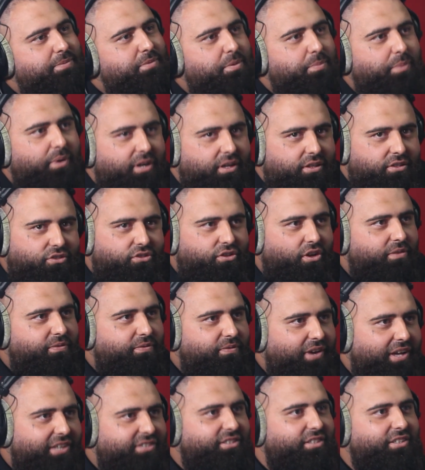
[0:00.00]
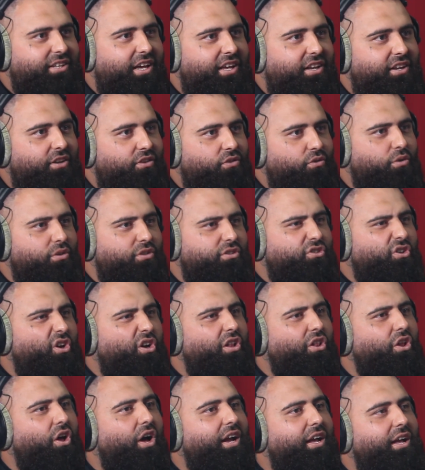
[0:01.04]
me, but it's so fascinating too. It's
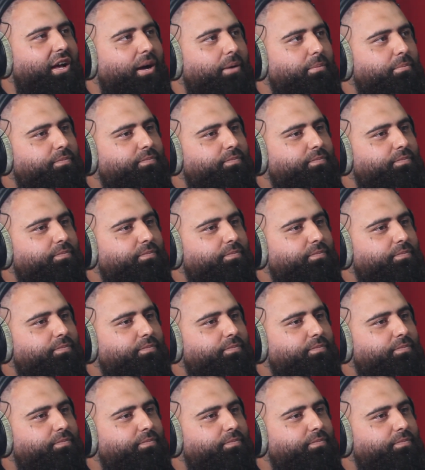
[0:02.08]
so like,